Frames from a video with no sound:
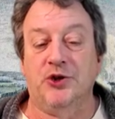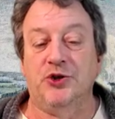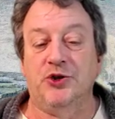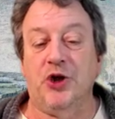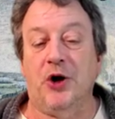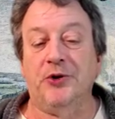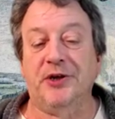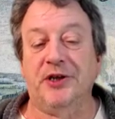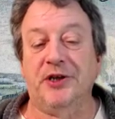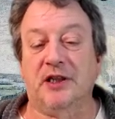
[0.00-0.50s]

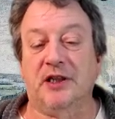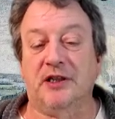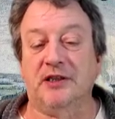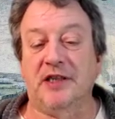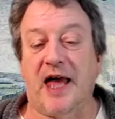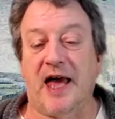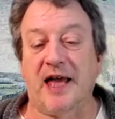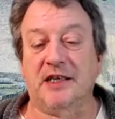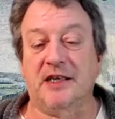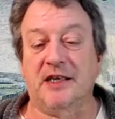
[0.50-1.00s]
Noted
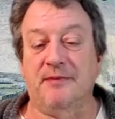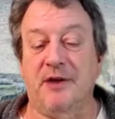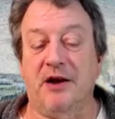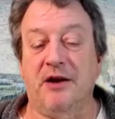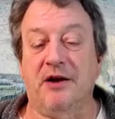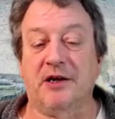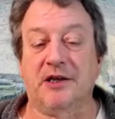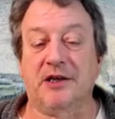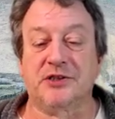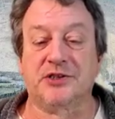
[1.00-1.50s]
Latin
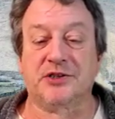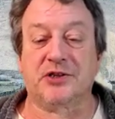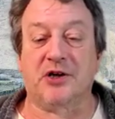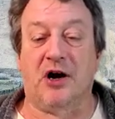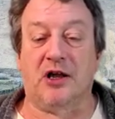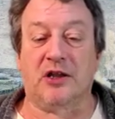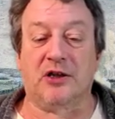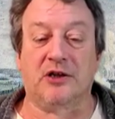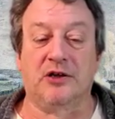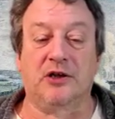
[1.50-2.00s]
American
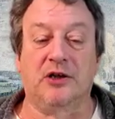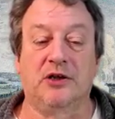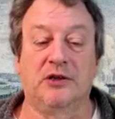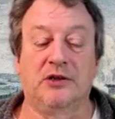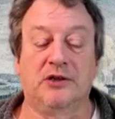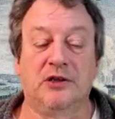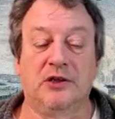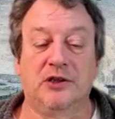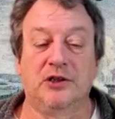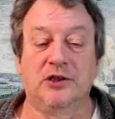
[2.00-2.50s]

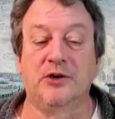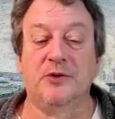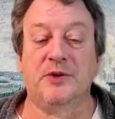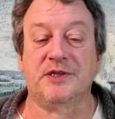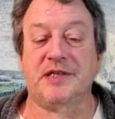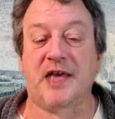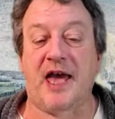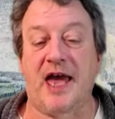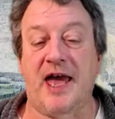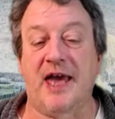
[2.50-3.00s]
scholar
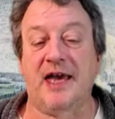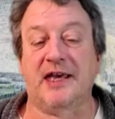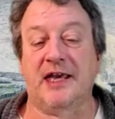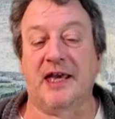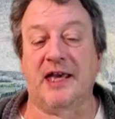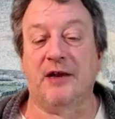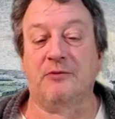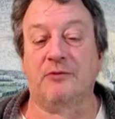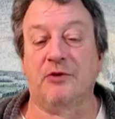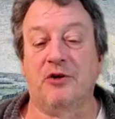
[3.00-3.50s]
Louis
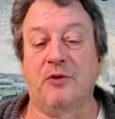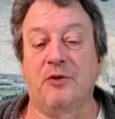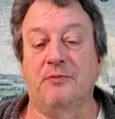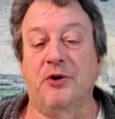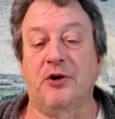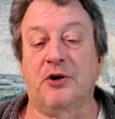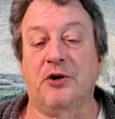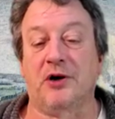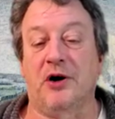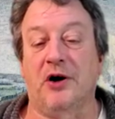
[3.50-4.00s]
Hankey wrote a
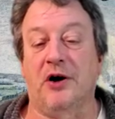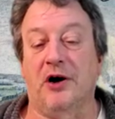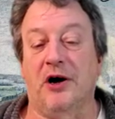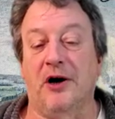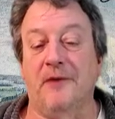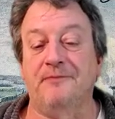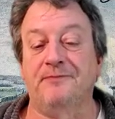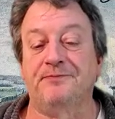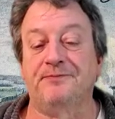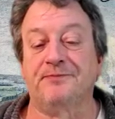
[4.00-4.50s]
book
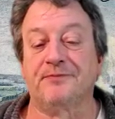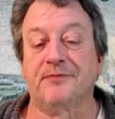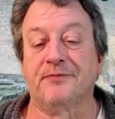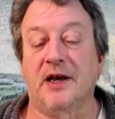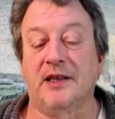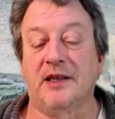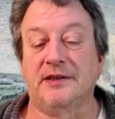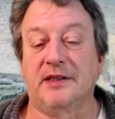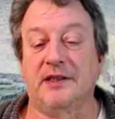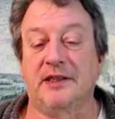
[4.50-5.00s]
on
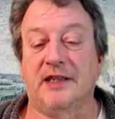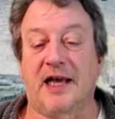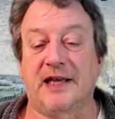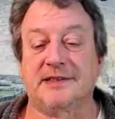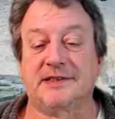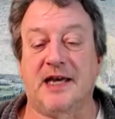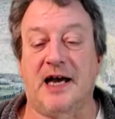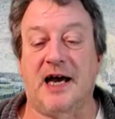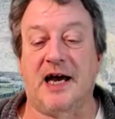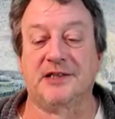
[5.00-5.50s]

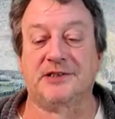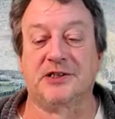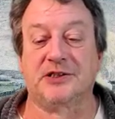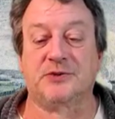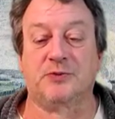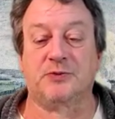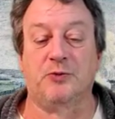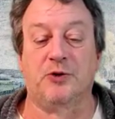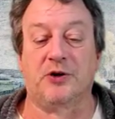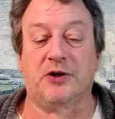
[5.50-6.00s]
Las
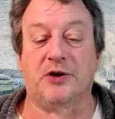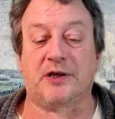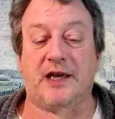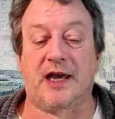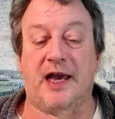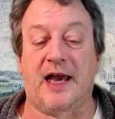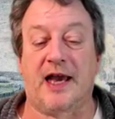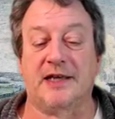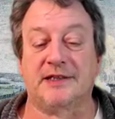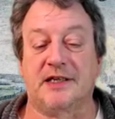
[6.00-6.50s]
Casas'
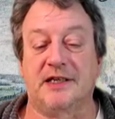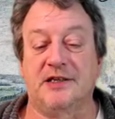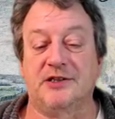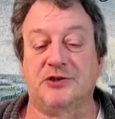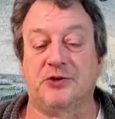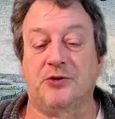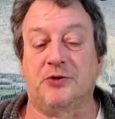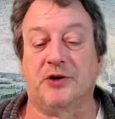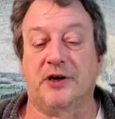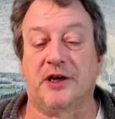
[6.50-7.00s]
work as an
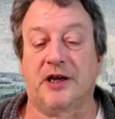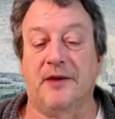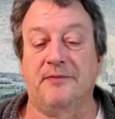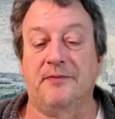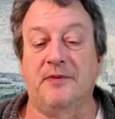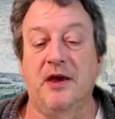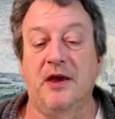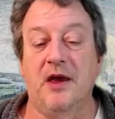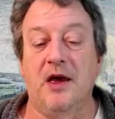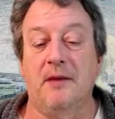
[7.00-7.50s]

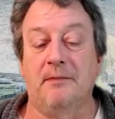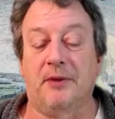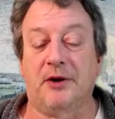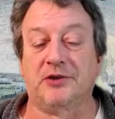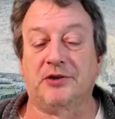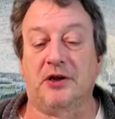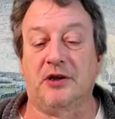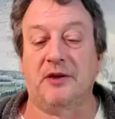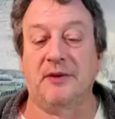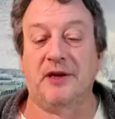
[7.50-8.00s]
historian,
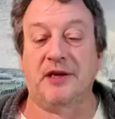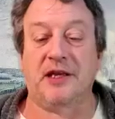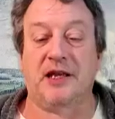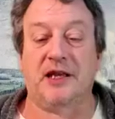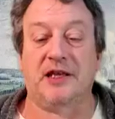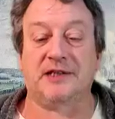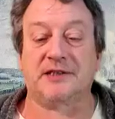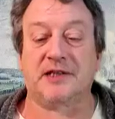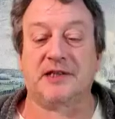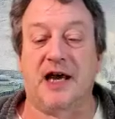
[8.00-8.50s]
Bartolomé
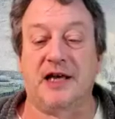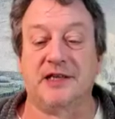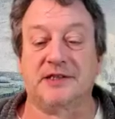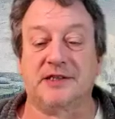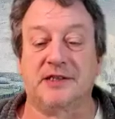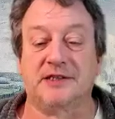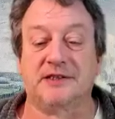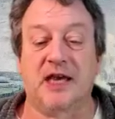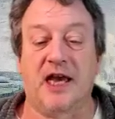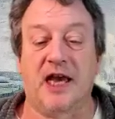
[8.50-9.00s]
de las
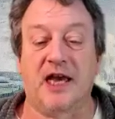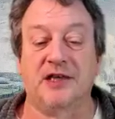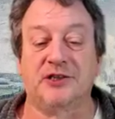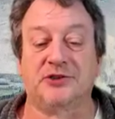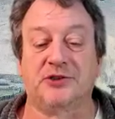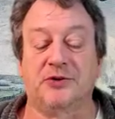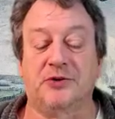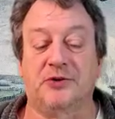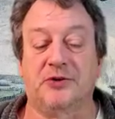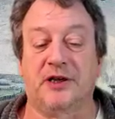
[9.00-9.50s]
Casas,
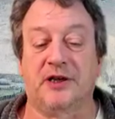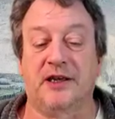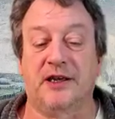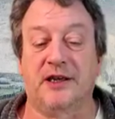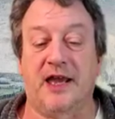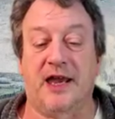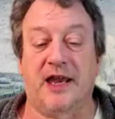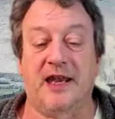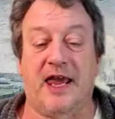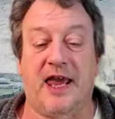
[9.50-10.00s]

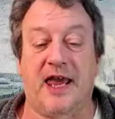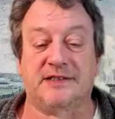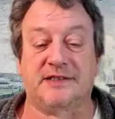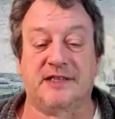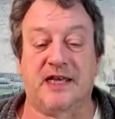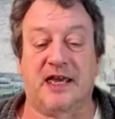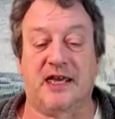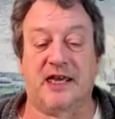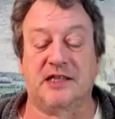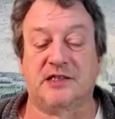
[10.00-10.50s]
Historian, an
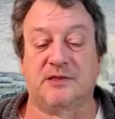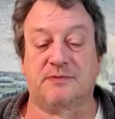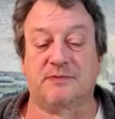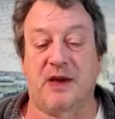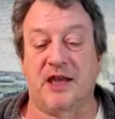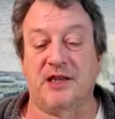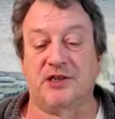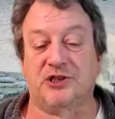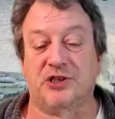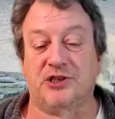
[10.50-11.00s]
essay in
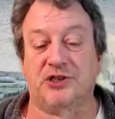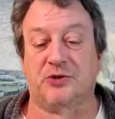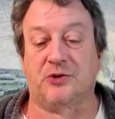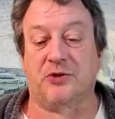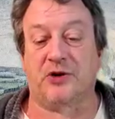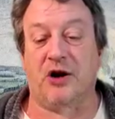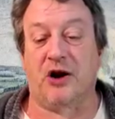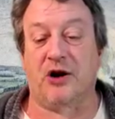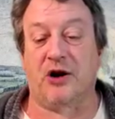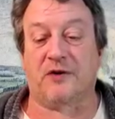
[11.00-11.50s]
Spanish
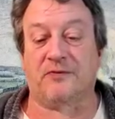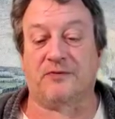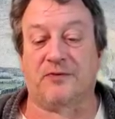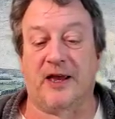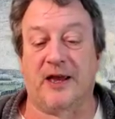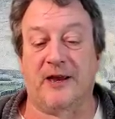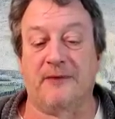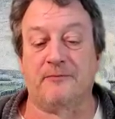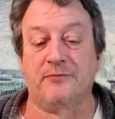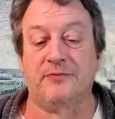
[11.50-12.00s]

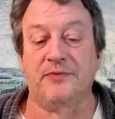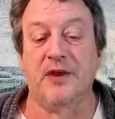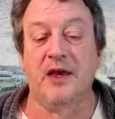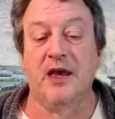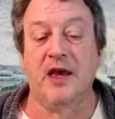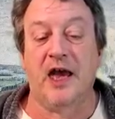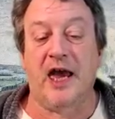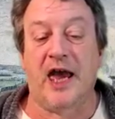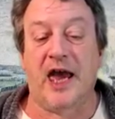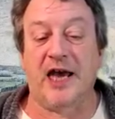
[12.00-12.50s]
historiography,
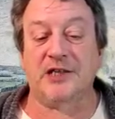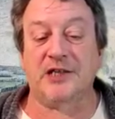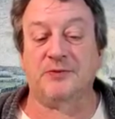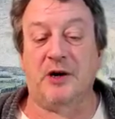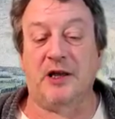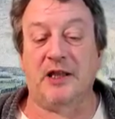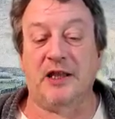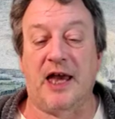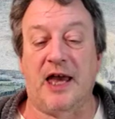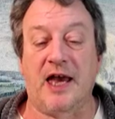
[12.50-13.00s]
as
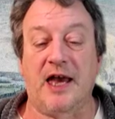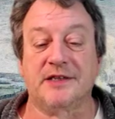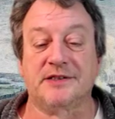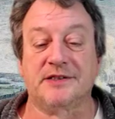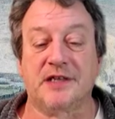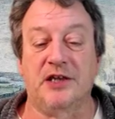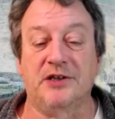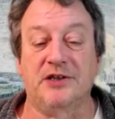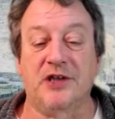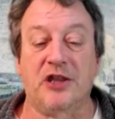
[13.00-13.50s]
well
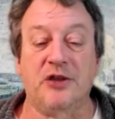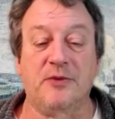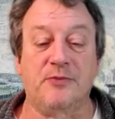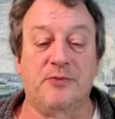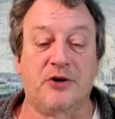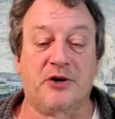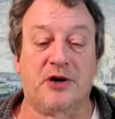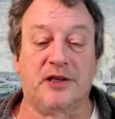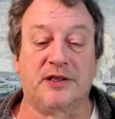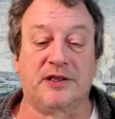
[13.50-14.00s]
as another
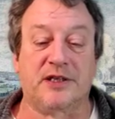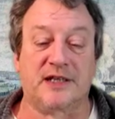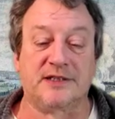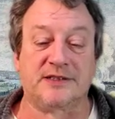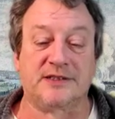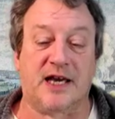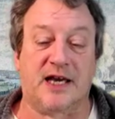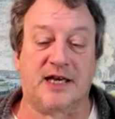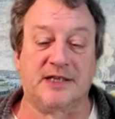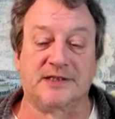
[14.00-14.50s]
book on
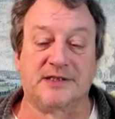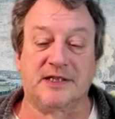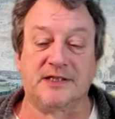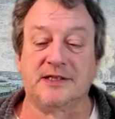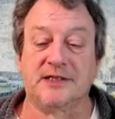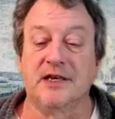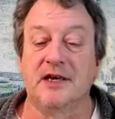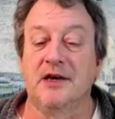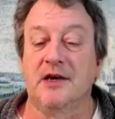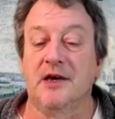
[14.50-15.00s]
Las
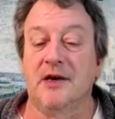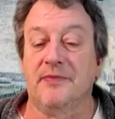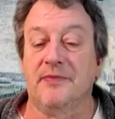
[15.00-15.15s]
Casas,